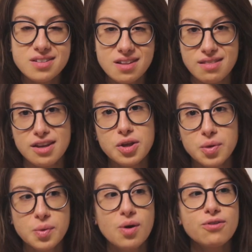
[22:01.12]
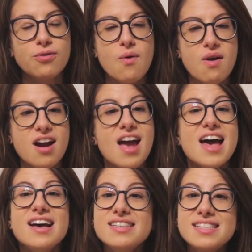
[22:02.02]
to thank you all for
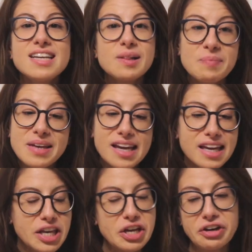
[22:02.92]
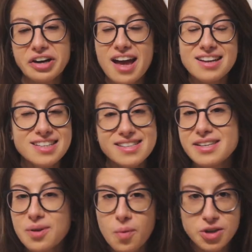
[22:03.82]
still being here and
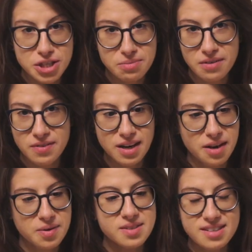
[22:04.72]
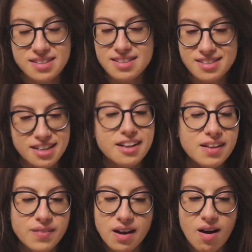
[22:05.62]
still watching my videos and still
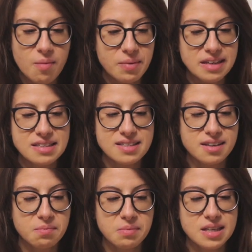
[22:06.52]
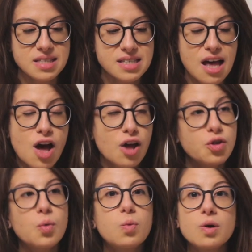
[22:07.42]
leaving comments. It means
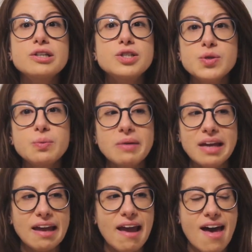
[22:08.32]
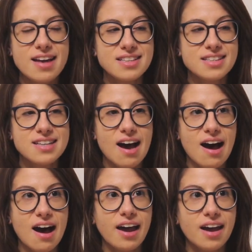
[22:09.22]
the world to me, and
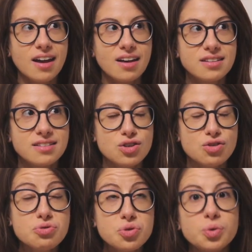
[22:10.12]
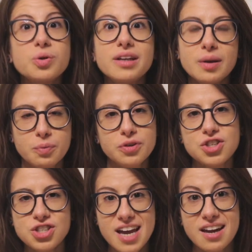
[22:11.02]
I truly
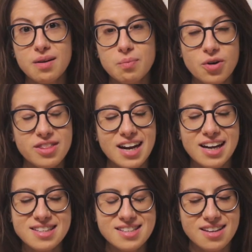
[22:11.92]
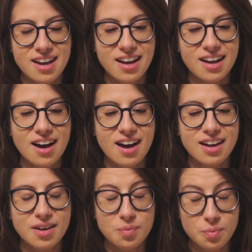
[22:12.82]
appreciate it more than I can say.
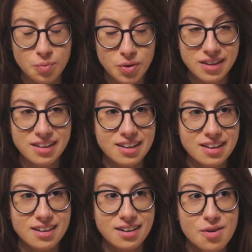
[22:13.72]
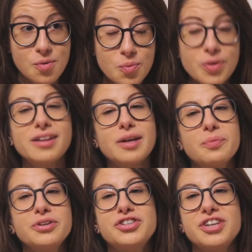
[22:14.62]
I really, really
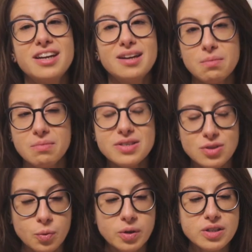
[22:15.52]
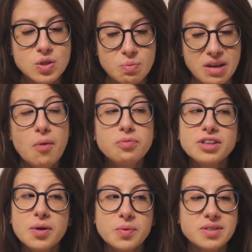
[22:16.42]
appreciate it. It means the world to me.
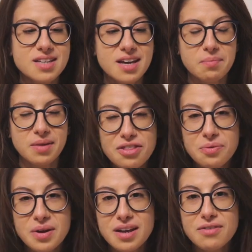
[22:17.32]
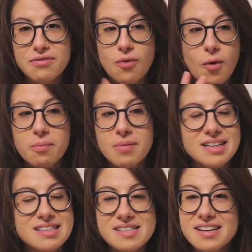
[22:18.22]
Hopefully it won't take me 3-4
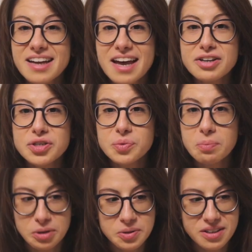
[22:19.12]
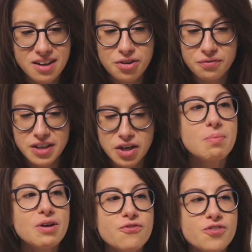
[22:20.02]
months again to upload another video,
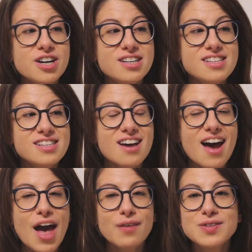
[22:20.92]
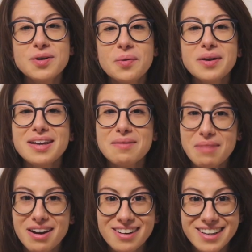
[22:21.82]
but first I have to go and get
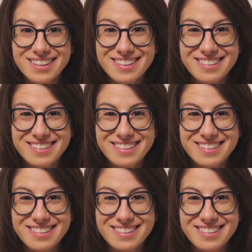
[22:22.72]
married,